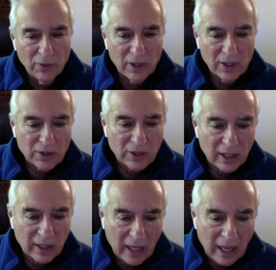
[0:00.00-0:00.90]
this
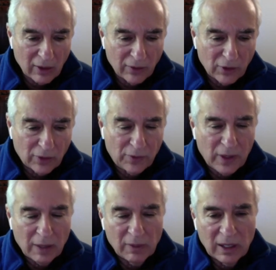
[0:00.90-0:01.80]
thing out of your
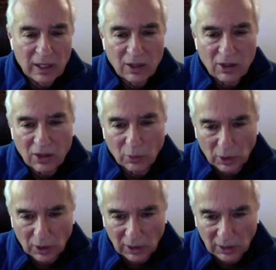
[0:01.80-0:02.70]
family into the
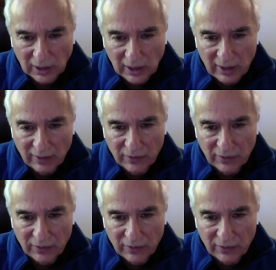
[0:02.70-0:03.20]
world and have